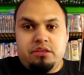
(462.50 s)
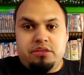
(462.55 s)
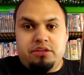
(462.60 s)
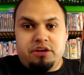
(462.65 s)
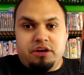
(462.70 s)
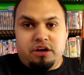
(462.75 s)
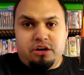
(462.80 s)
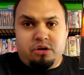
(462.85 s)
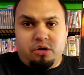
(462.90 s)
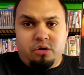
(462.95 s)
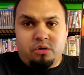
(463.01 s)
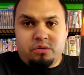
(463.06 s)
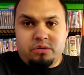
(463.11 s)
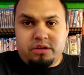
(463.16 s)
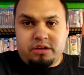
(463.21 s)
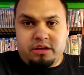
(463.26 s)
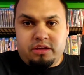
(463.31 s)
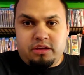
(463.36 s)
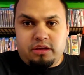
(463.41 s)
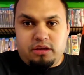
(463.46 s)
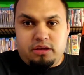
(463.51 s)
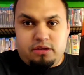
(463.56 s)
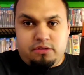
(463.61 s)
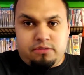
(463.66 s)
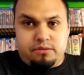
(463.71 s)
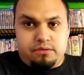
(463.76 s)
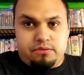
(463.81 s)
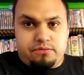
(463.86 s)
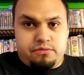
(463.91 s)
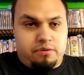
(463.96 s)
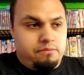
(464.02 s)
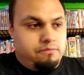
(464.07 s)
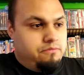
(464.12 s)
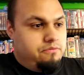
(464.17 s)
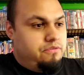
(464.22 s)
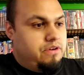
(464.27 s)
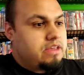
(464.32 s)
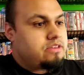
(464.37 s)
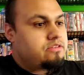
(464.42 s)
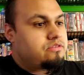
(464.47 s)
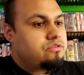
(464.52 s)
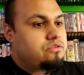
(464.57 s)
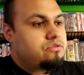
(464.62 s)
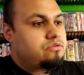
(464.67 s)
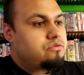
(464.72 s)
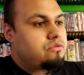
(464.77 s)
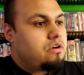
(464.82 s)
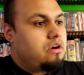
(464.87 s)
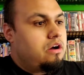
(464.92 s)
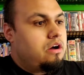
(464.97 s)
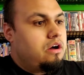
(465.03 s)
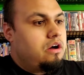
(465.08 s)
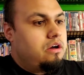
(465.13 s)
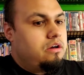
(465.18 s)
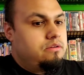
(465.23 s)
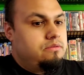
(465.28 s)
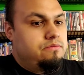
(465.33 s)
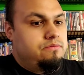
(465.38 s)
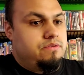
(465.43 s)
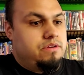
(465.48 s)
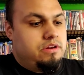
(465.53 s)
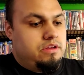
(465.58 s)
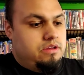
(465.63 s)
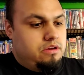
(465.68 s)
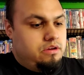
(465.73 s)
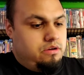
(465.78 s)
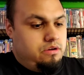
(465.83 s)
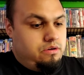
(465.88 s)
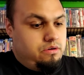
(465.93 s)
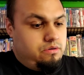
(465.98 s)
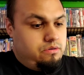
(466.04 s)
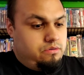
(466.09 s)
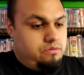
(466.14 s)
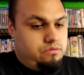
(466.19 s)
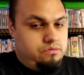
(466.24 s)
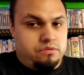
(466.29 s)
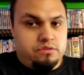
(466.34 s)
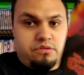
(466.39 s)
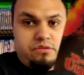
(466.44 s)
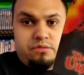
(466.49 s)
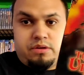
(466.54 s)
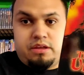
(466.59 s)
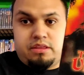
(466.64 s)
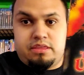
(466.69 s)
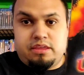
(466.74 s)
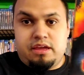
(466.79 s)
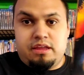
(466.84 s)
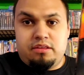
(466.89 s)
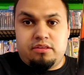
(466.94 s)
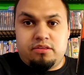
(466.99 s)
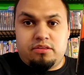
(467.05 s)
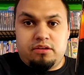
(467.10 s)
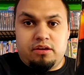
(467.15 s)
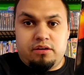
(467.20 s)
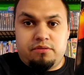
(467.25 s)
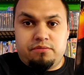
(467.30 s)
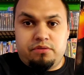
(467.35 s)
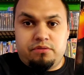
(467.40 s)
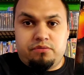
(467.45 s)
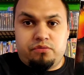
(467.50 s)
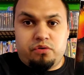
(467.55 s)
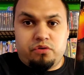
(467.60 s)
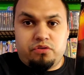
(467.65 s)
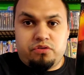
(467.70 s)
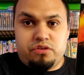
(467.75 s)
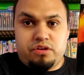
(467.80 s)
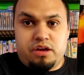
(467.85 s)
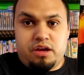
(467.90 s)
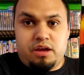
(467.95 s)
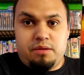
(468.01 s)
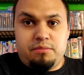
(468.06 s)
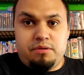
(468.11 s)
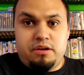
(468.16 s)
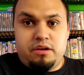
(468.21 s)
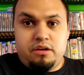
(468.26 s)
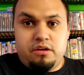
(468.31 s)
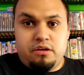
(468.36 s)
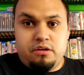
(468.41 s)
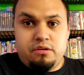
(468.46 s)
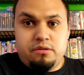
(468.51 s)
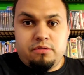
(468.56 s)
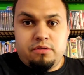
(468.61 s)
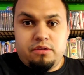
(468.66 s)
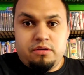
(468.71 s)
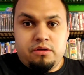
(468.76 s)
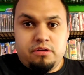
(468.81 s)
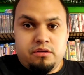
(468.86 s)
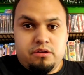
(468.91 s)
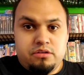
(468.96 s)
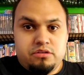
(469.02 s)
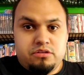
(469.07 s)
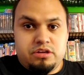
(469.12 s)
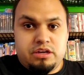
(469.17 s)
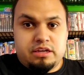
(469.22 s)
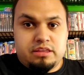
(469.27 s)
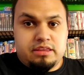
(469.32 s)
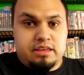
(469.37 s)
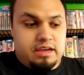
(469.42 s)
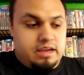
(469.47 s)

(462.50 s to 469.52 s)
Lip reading: The Unholy from Vestron Video. So got that in stock for the first time here. Check